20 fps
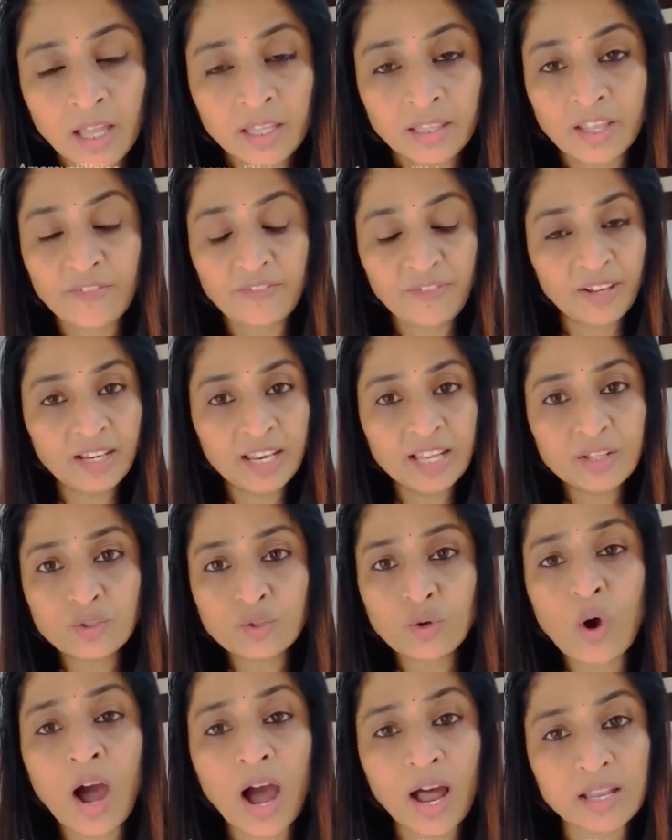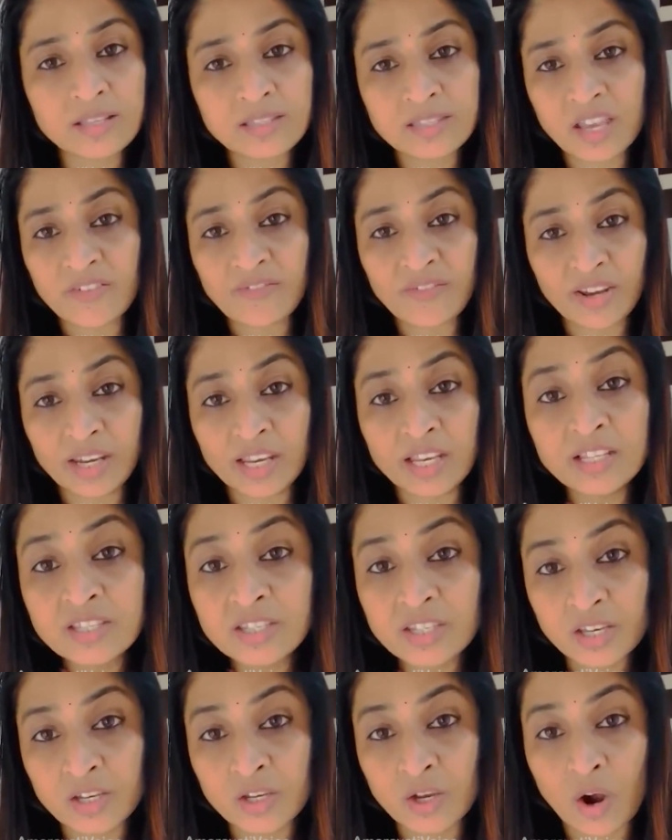They're feeling so unsafe and
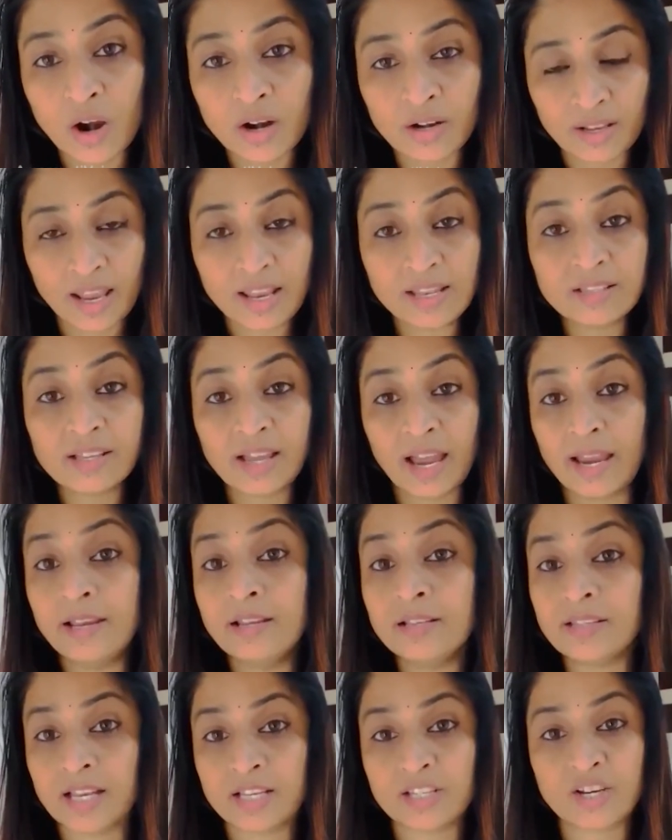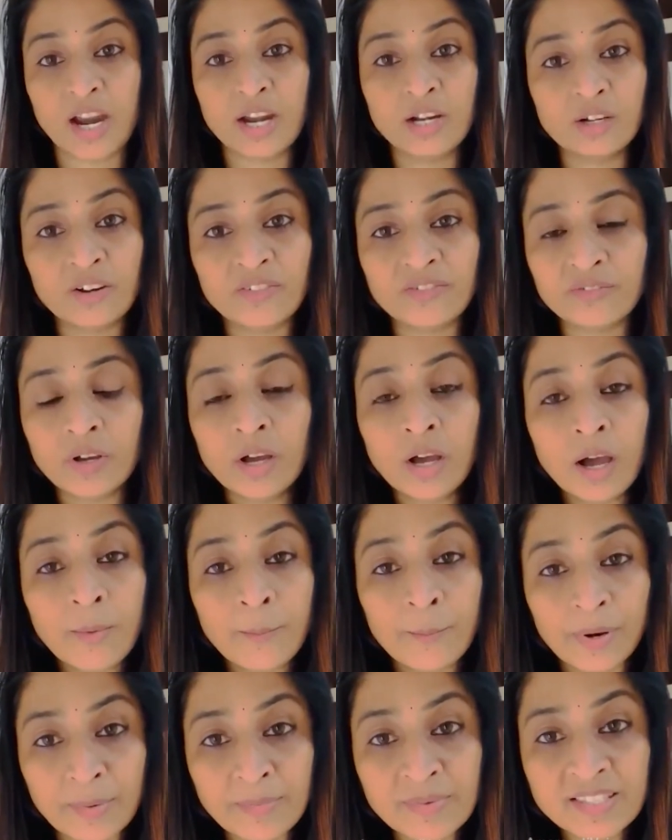insecure in, in such kind of
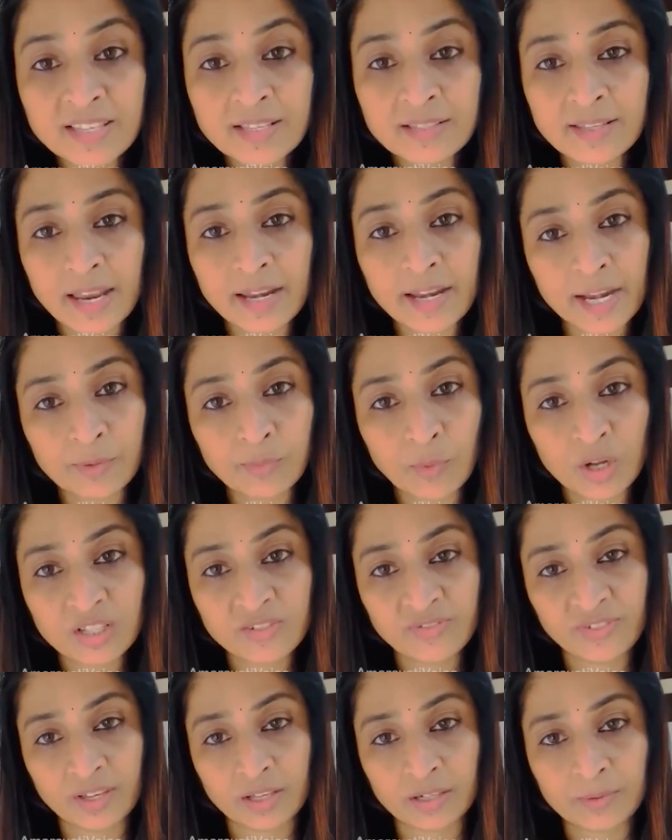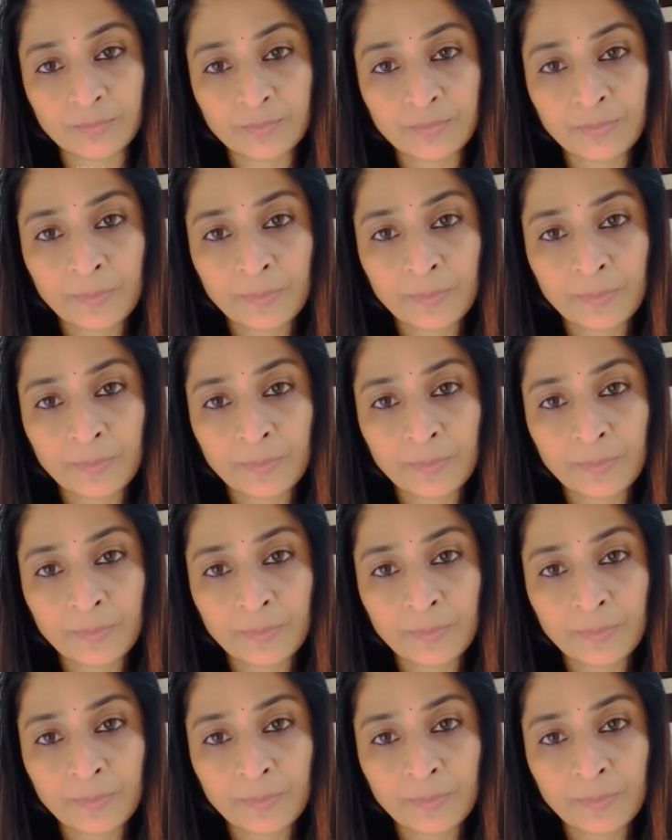premises and atmosphere.